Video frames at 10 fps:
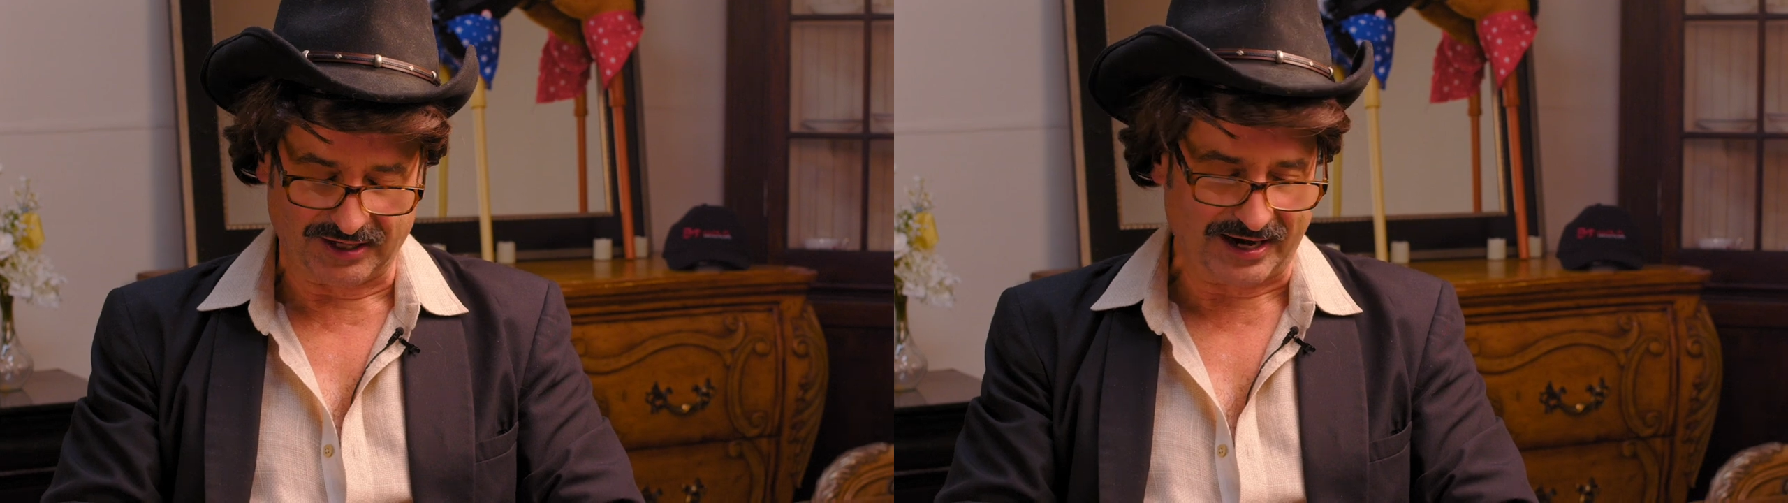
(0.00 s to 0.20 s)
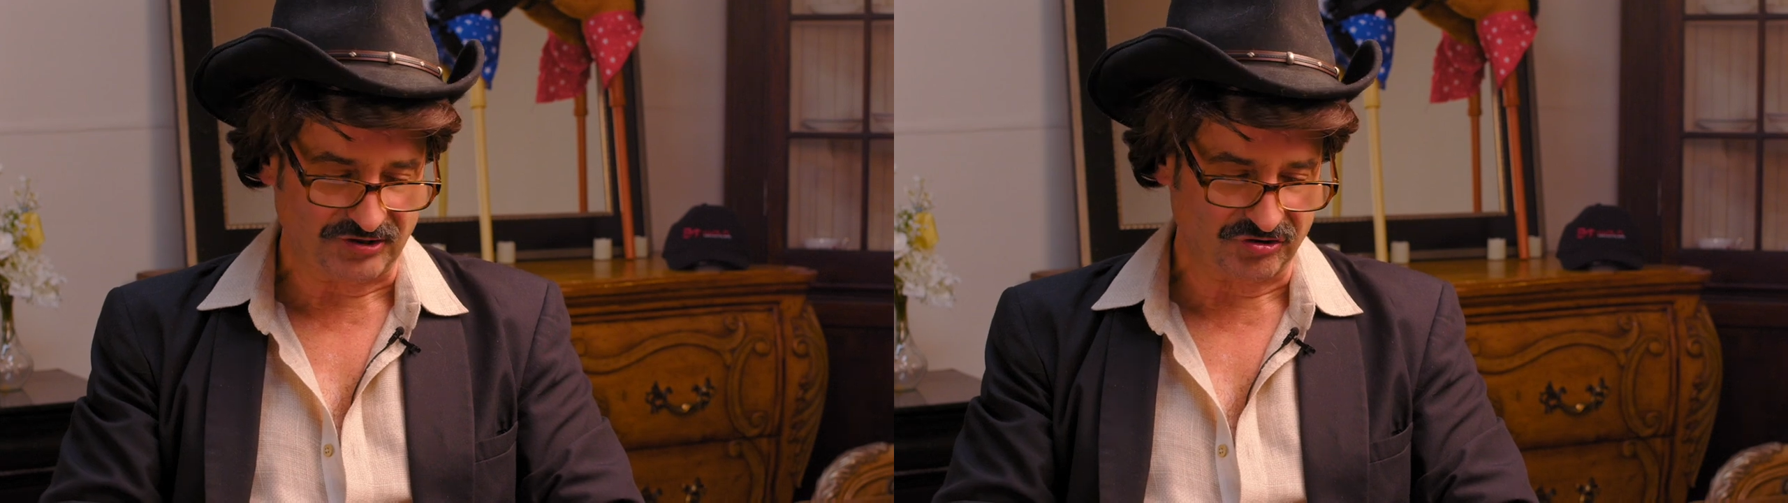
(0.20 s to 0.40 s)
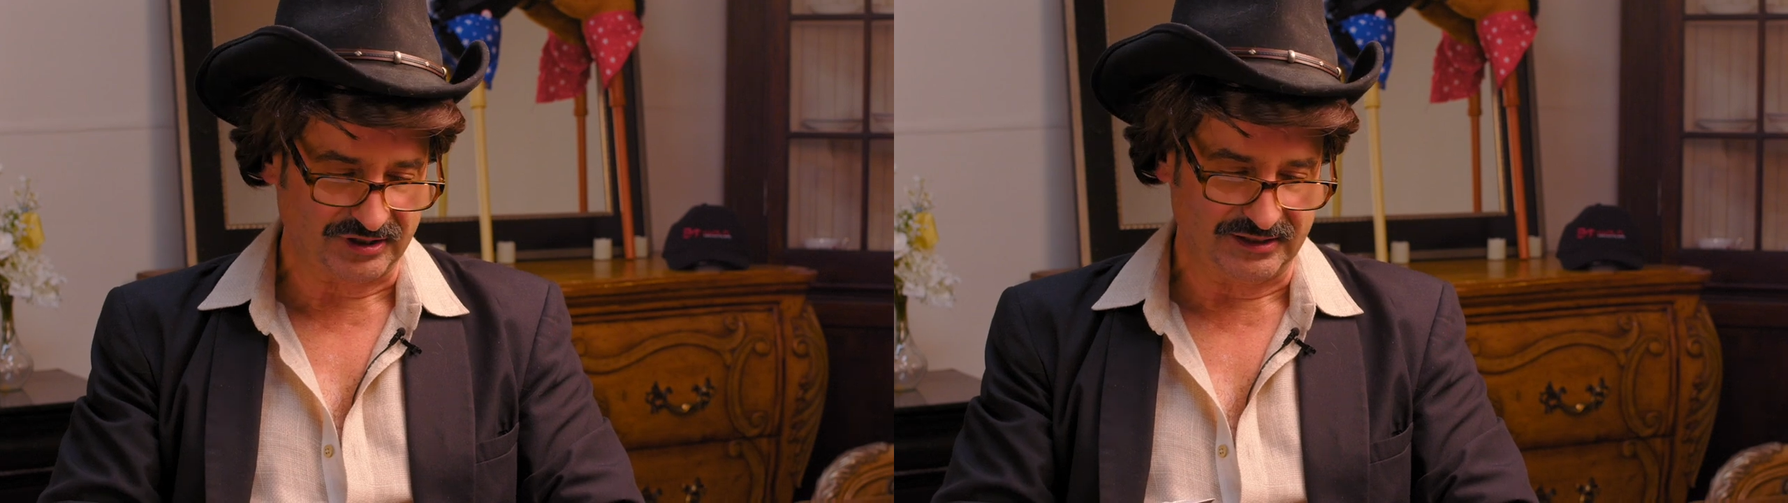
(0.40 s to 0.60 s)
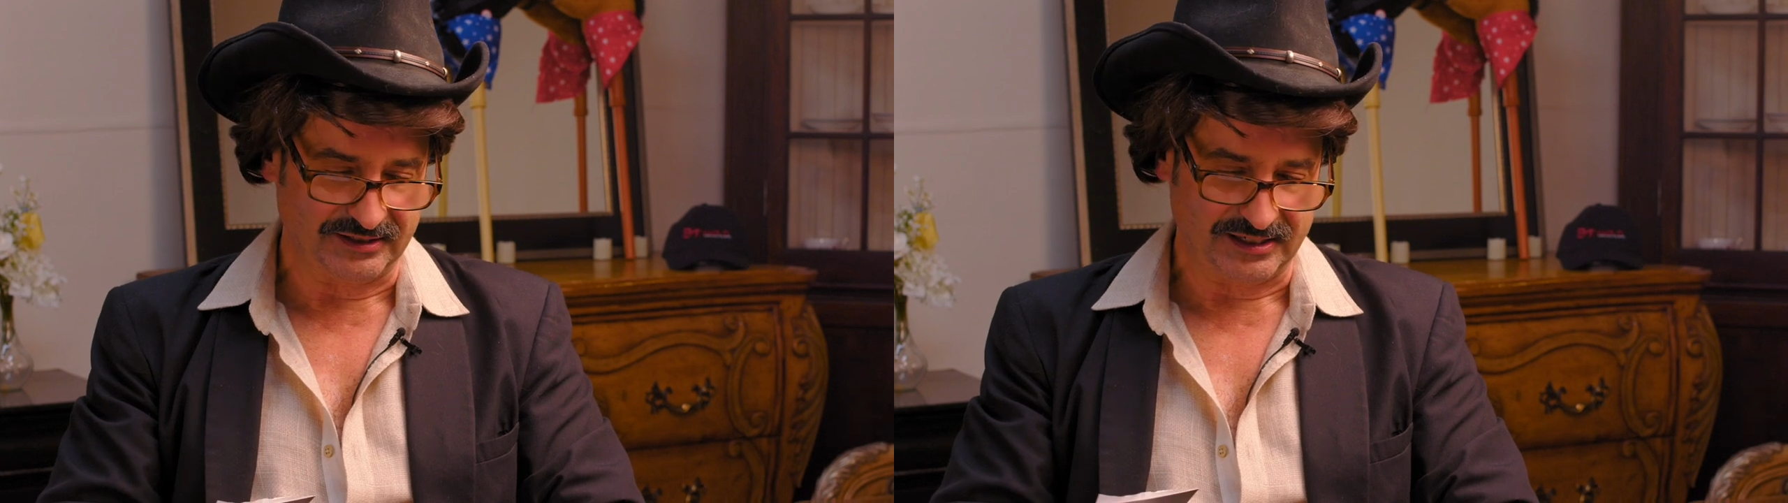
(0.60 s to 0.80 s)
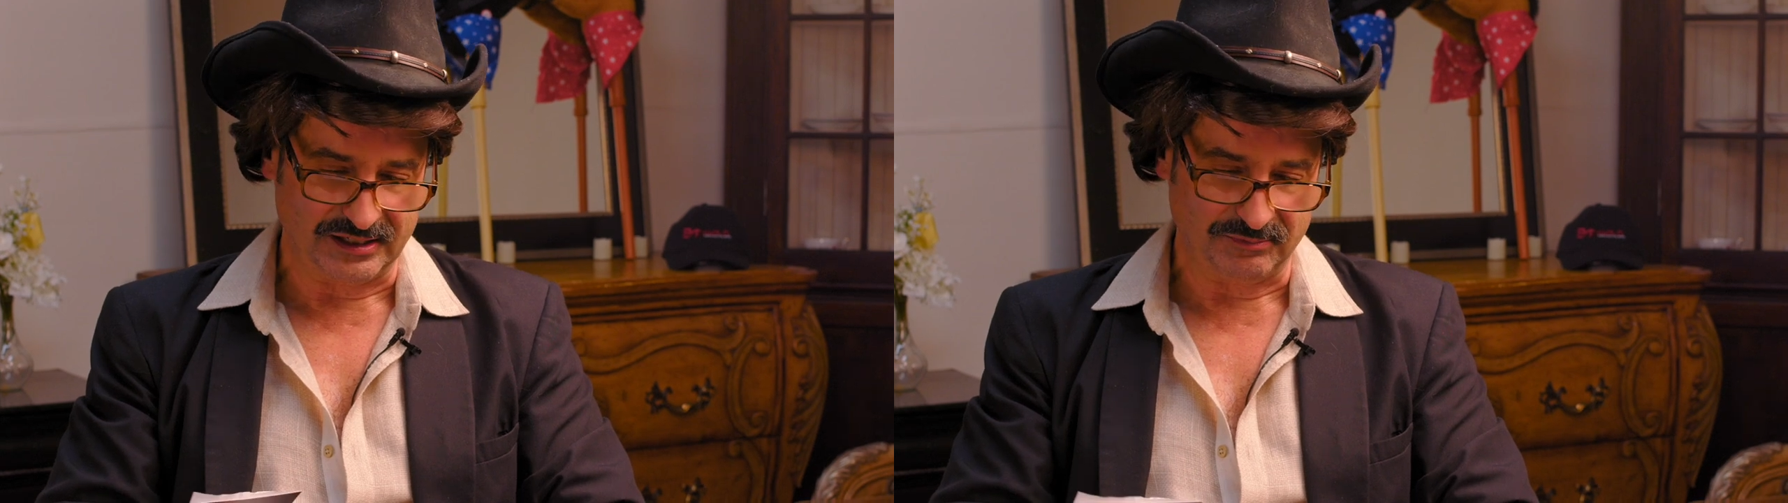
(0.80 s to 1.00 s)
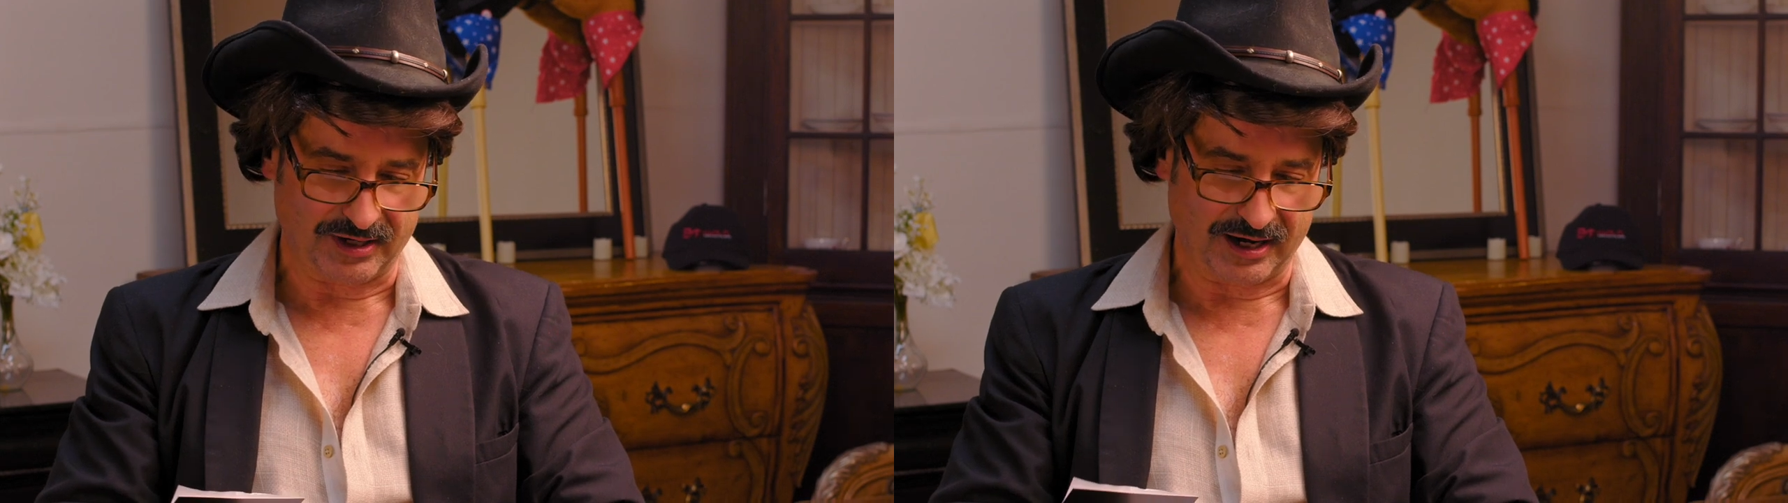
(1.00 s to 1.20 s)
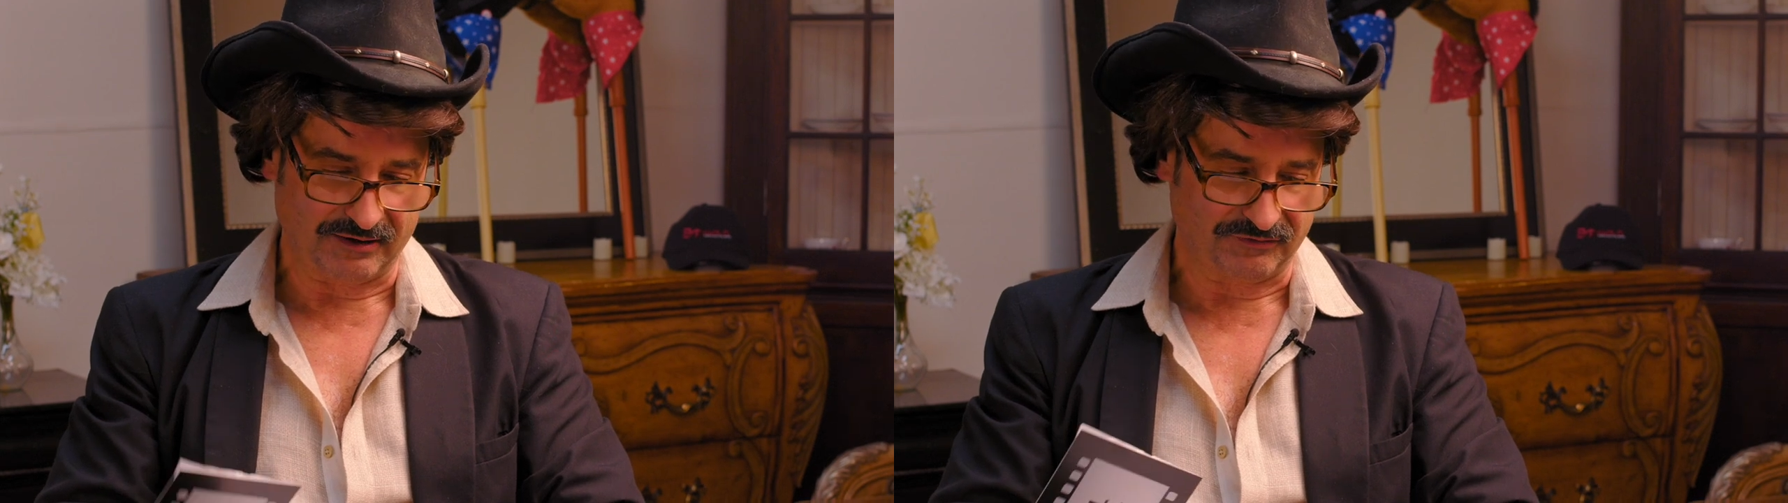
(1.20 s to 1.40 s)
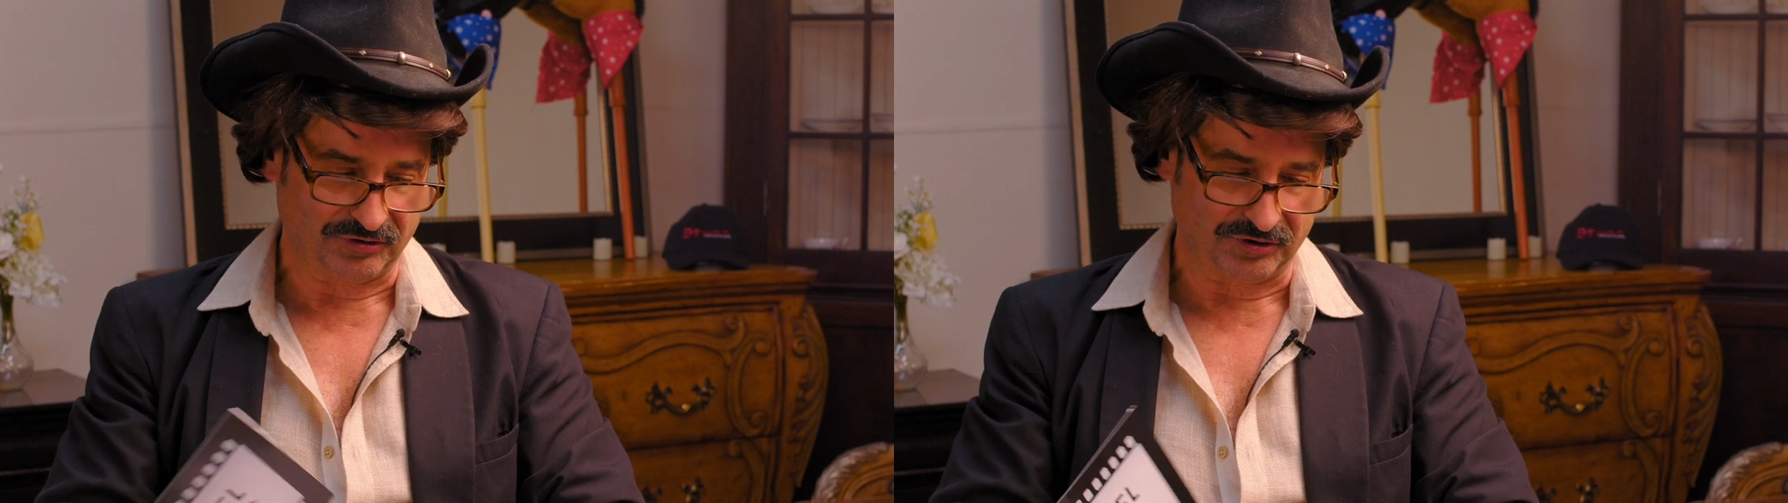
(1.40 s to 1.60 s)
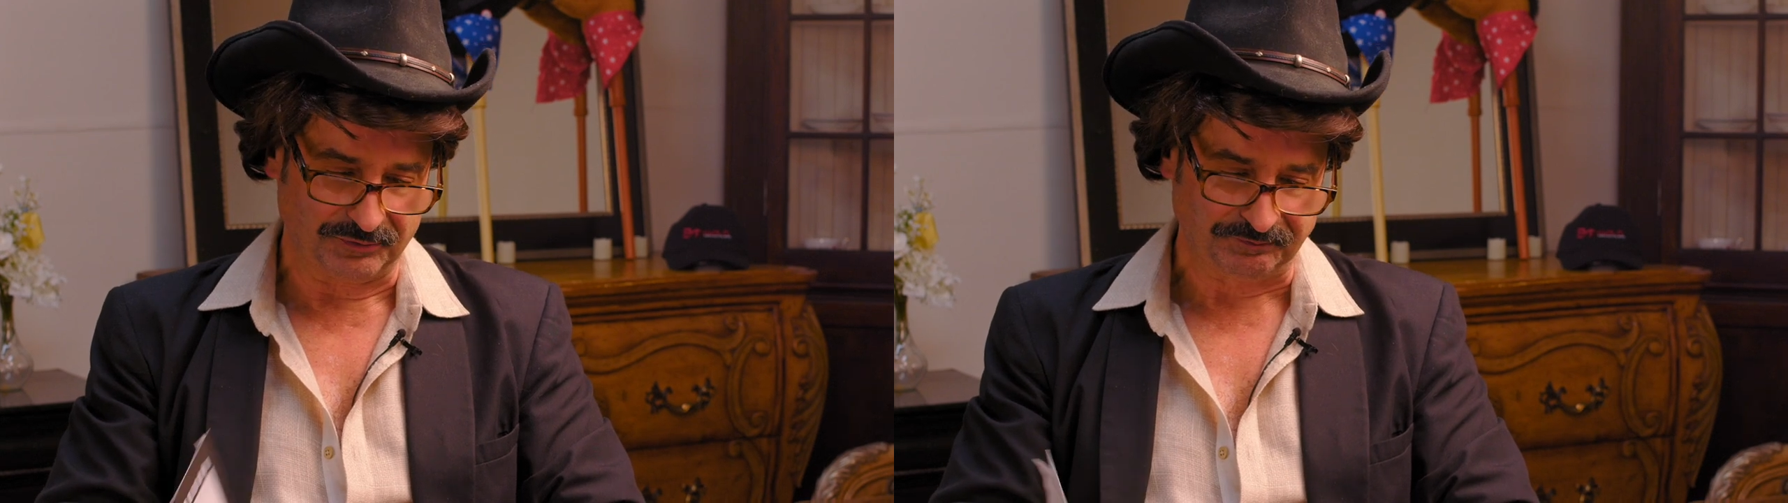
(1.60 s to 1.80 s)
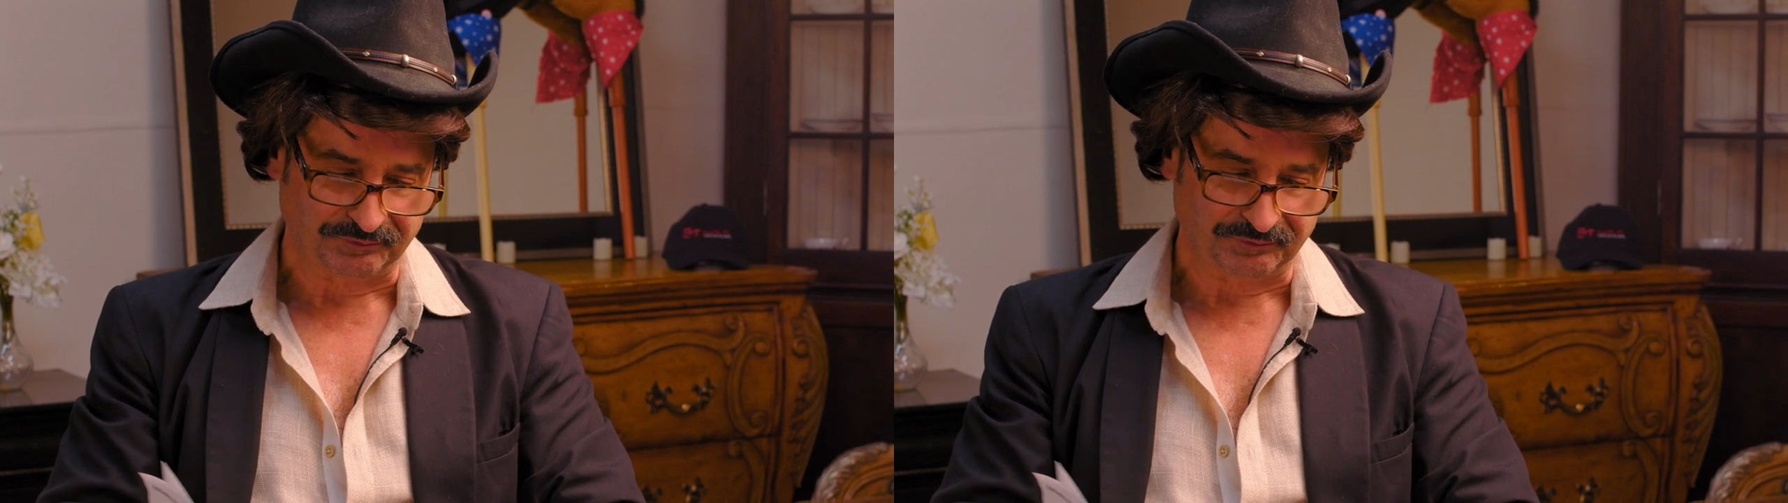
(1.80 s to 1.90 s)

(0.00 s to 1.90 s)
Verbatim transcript: actually named after